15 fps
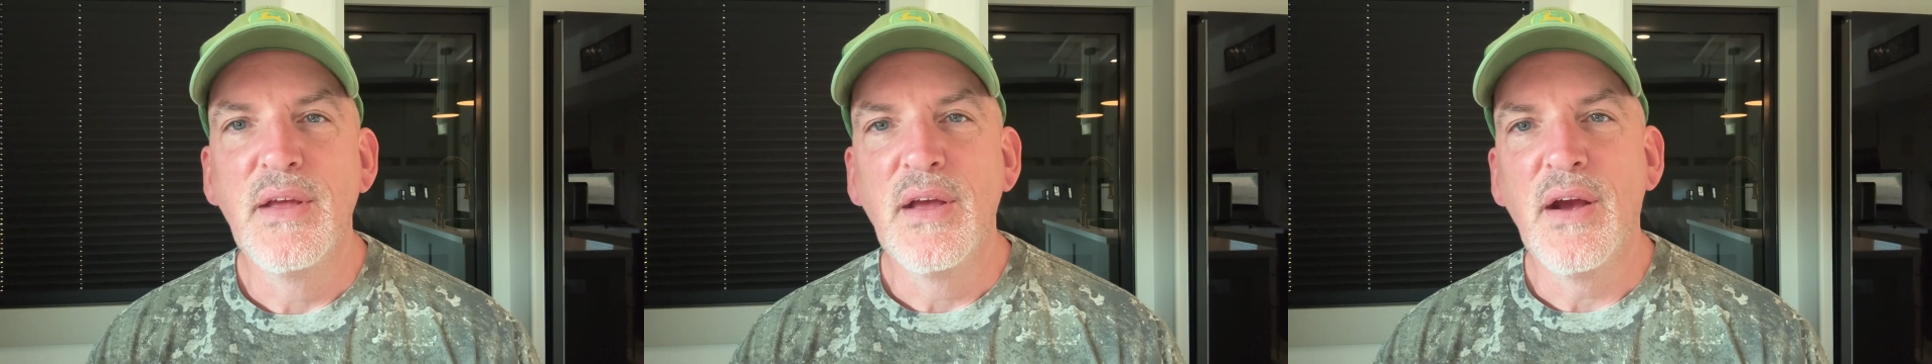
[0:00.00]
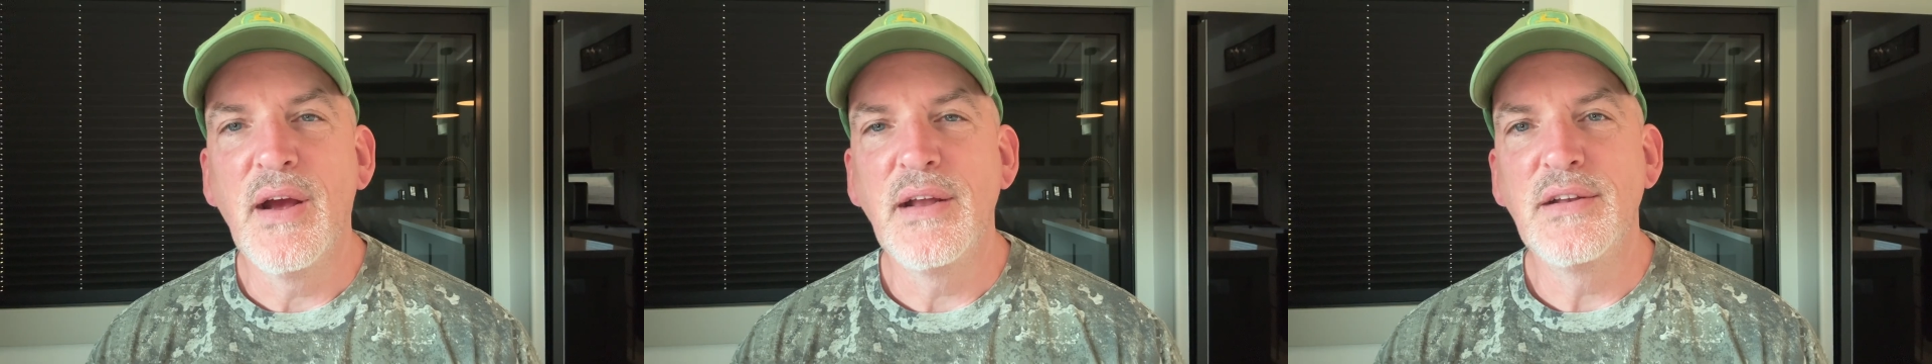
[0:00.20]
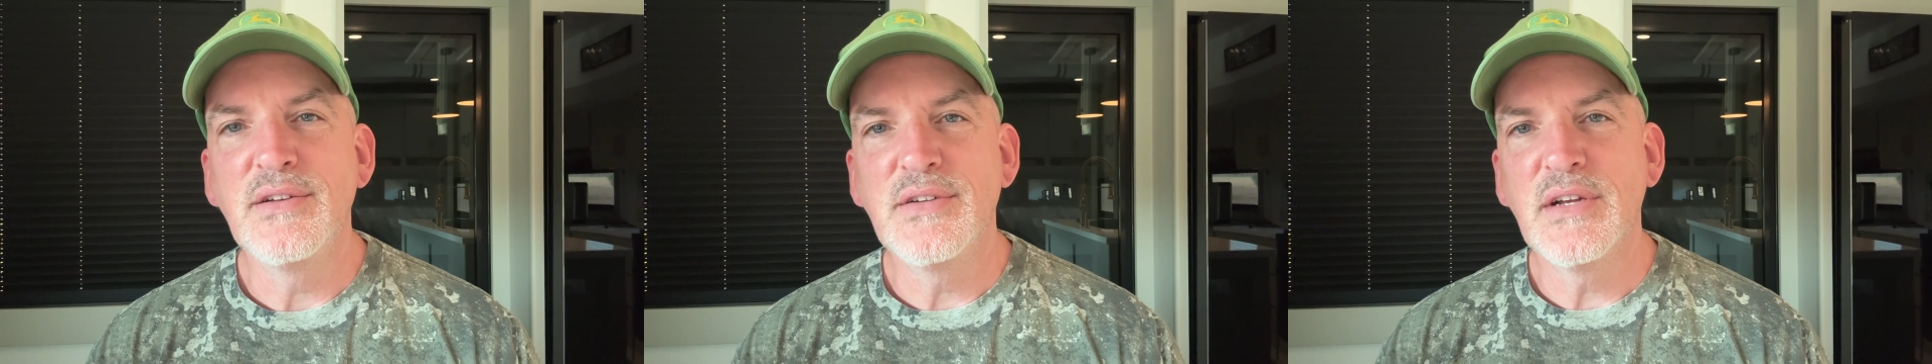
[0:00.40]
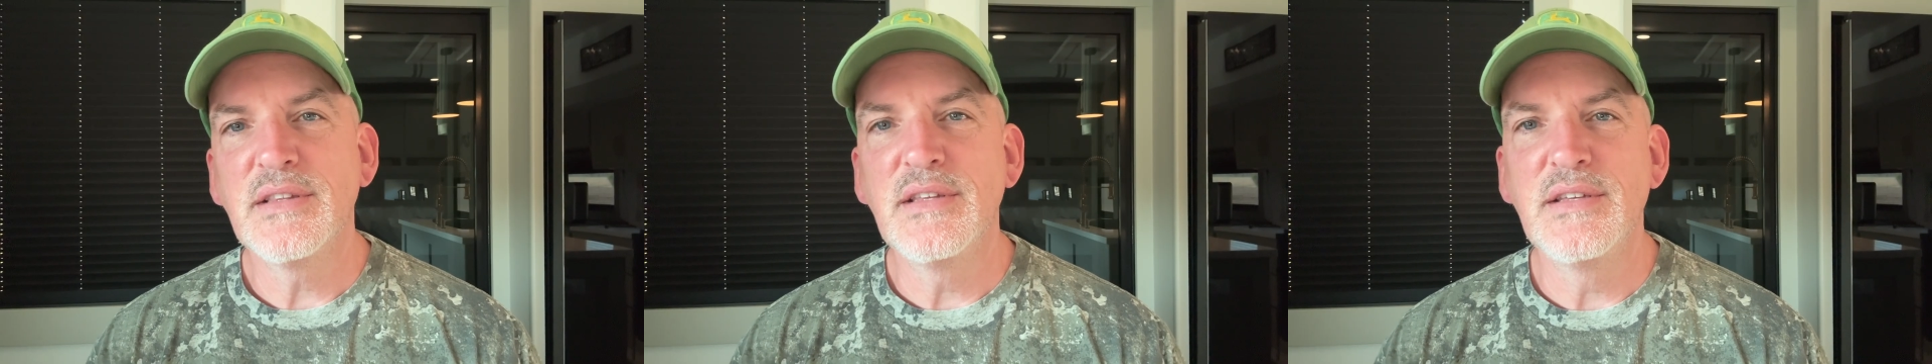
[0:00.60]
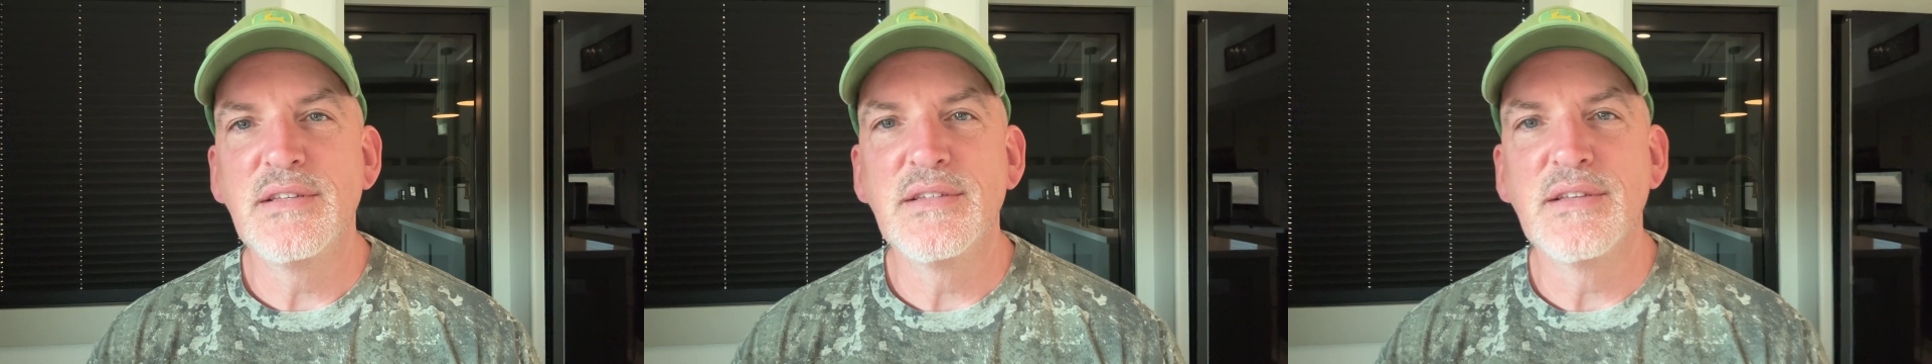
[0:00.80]
All right, check
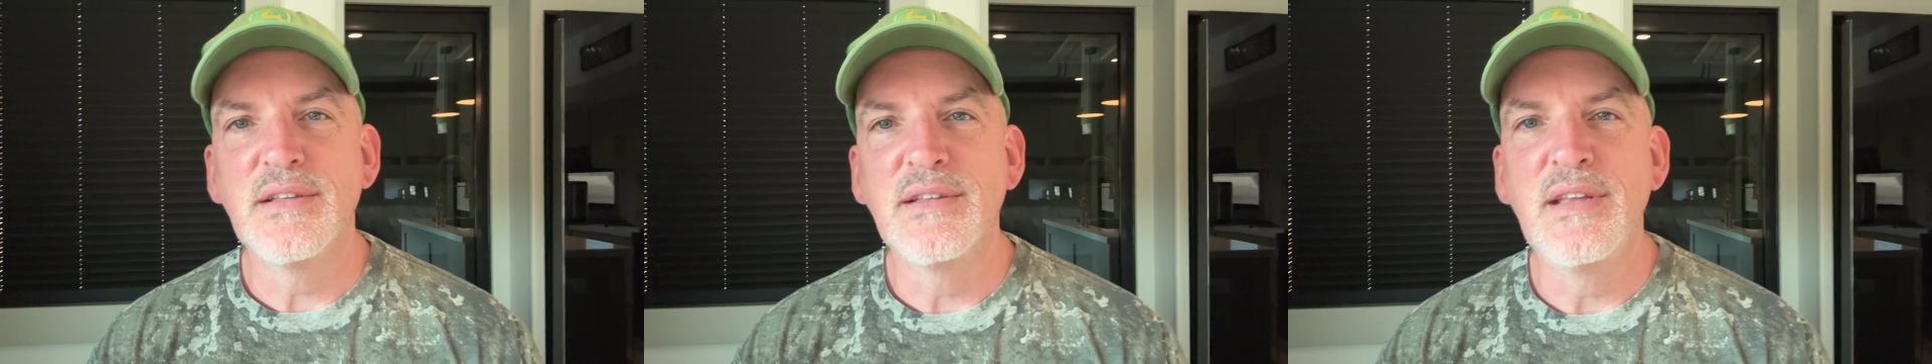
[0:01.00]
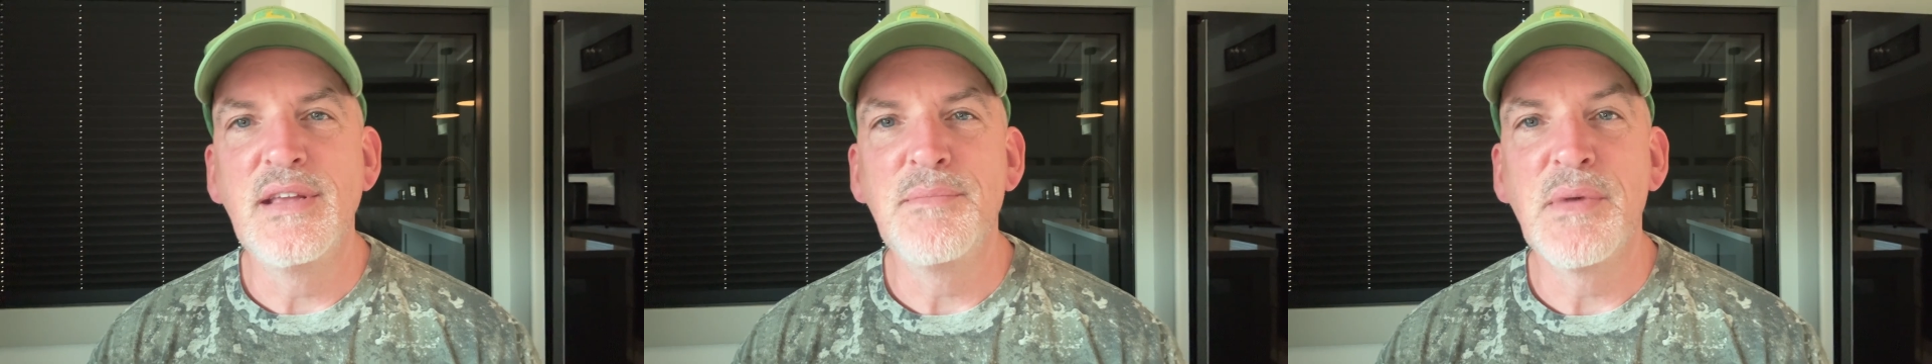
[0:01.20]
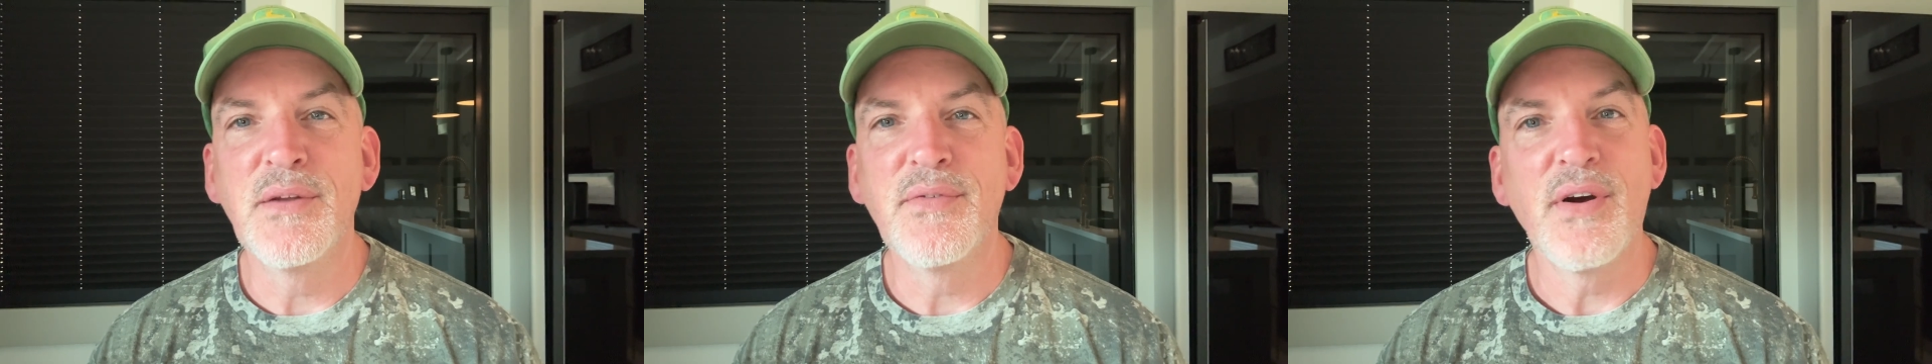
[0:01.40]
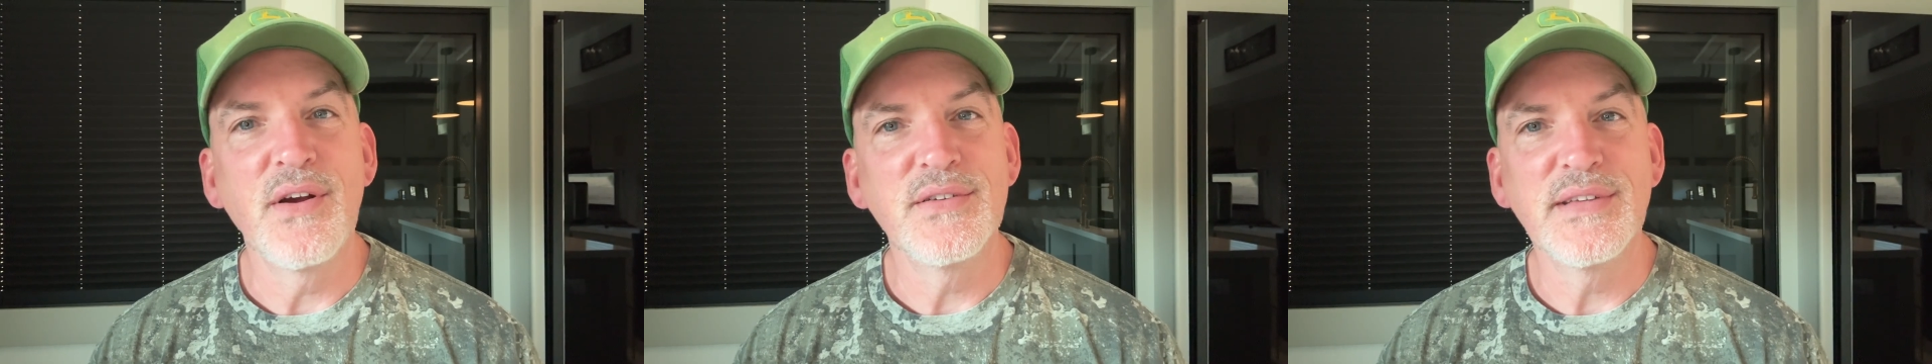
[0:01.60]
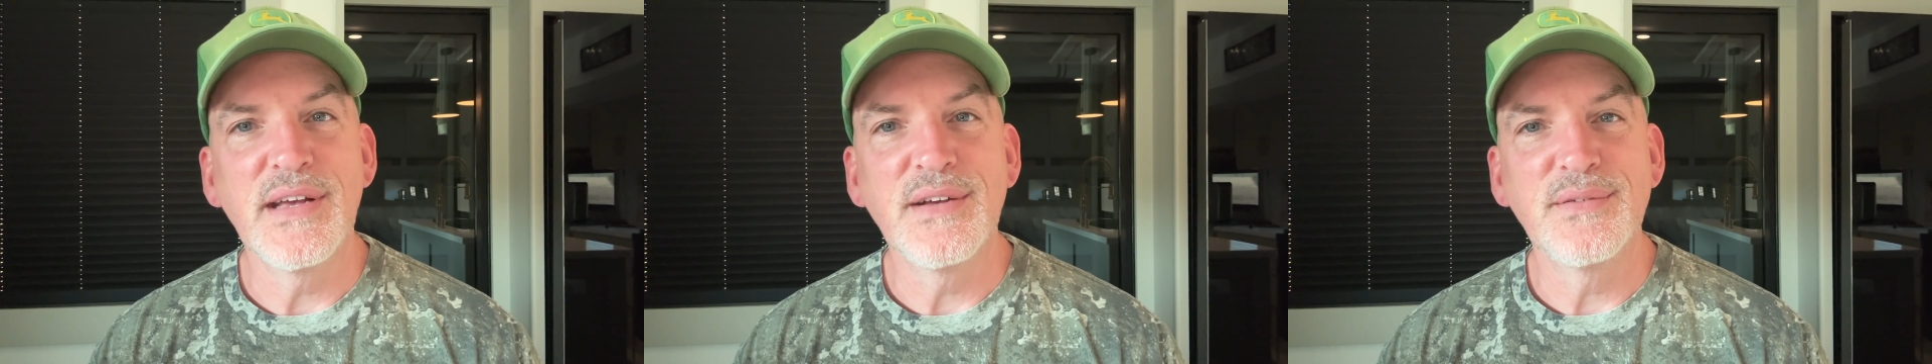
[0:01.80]
these
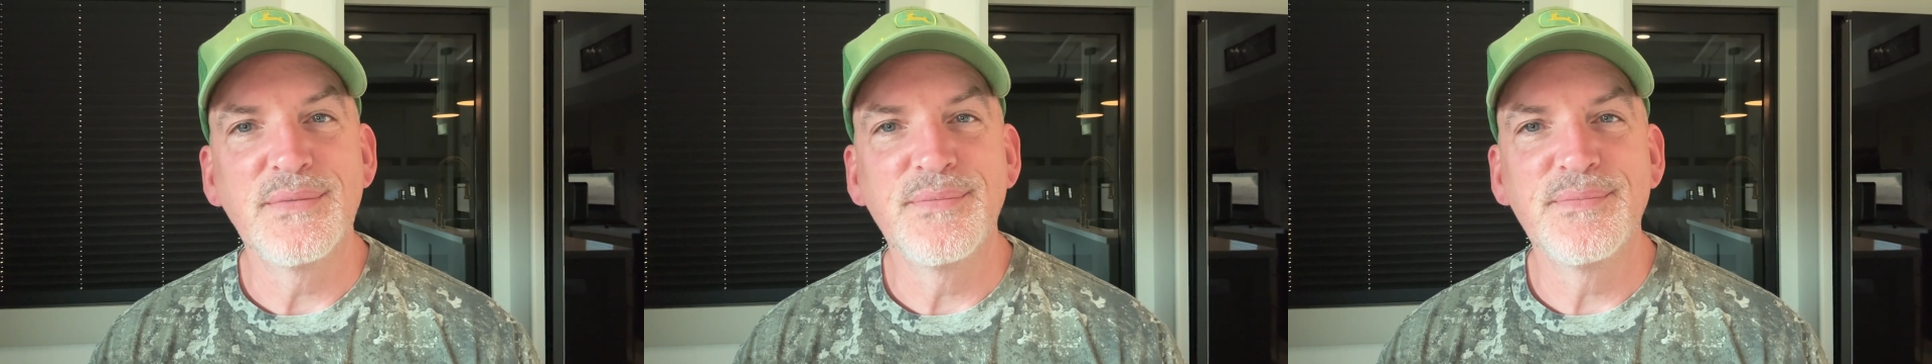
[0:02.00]
dehumidifiers out.